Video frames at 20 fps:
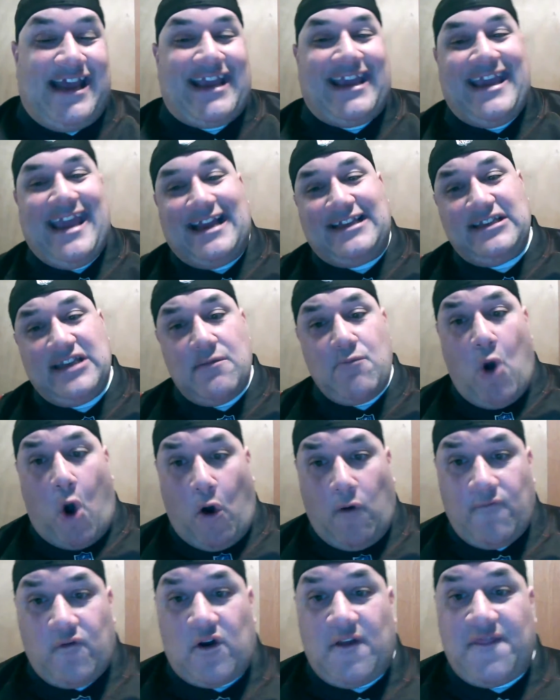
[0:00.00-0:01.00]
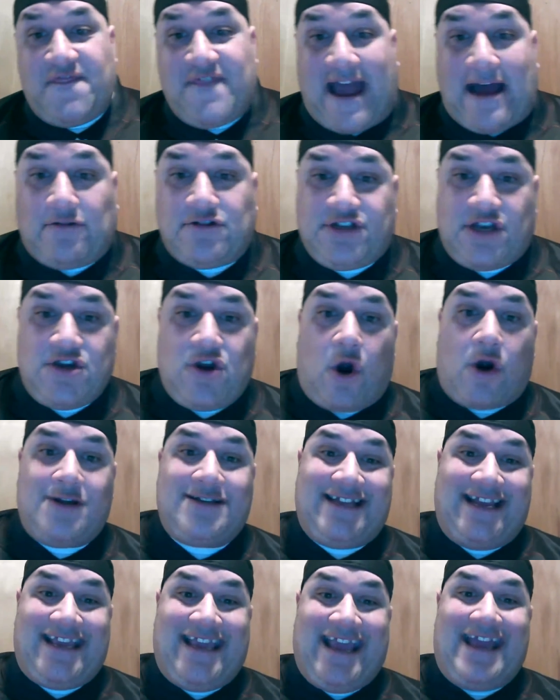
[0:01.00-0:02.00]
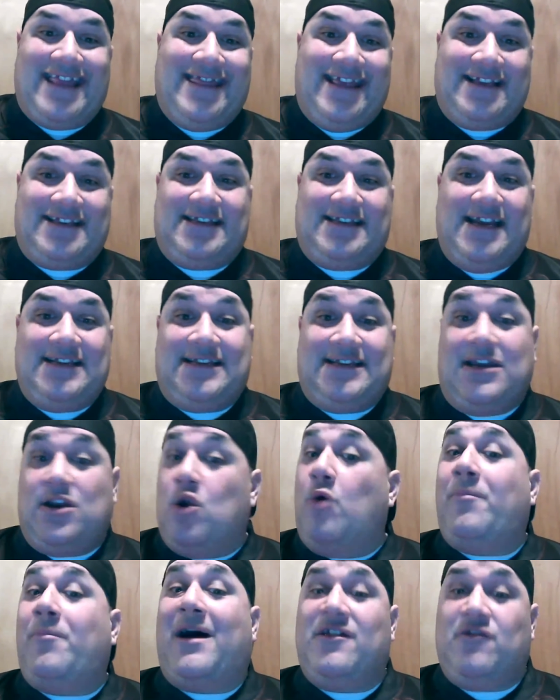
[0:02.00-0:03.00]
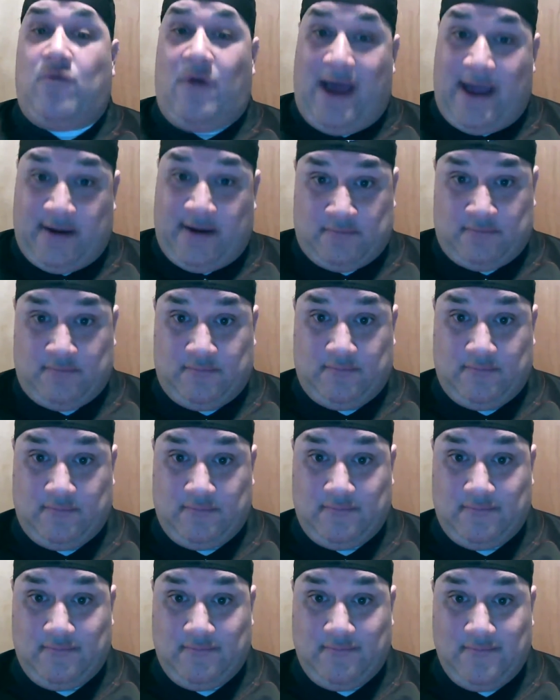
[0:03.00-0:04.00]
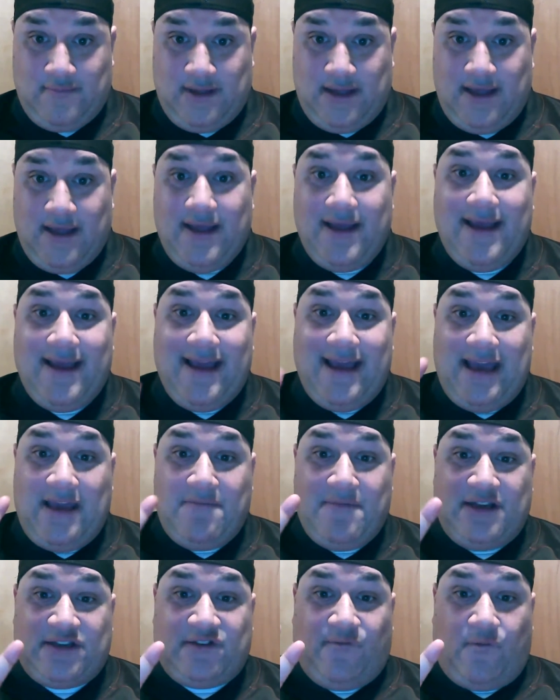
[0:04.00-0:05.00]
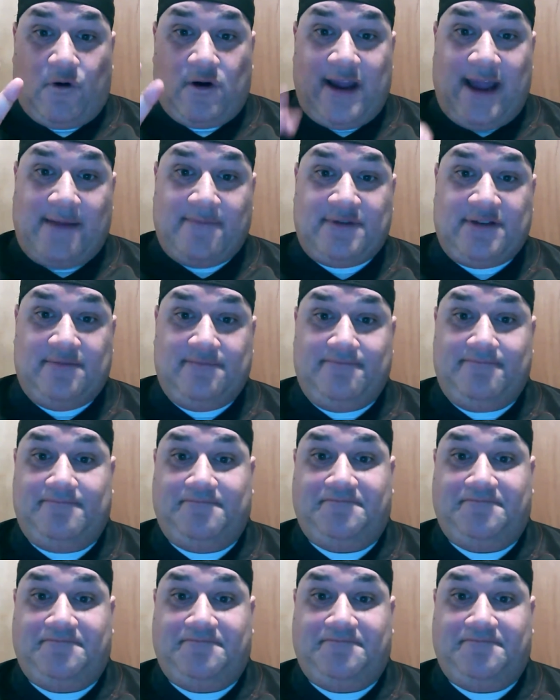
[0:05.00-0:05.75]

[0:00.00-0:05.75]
It gets him over 1,000 yards again this season. And oh, by the way, he missed four games.